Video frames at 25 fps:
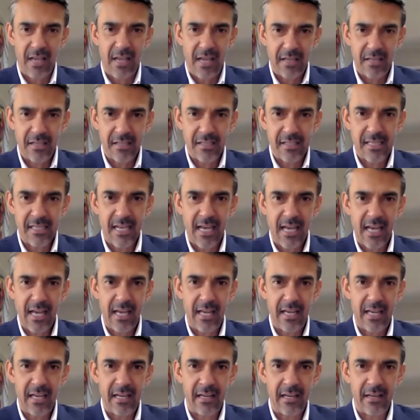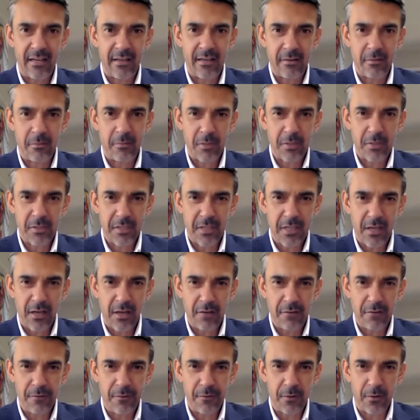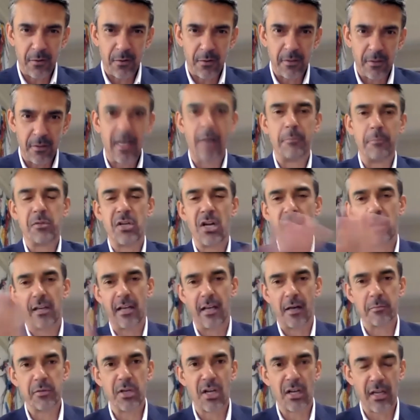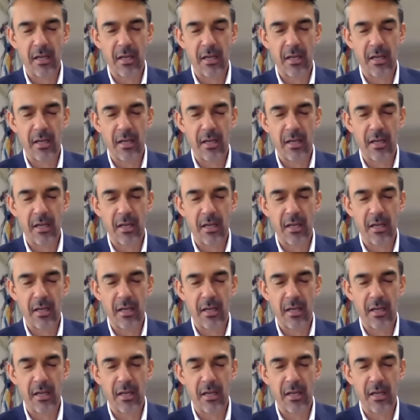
entertain, what's the O for? No, I'm joking.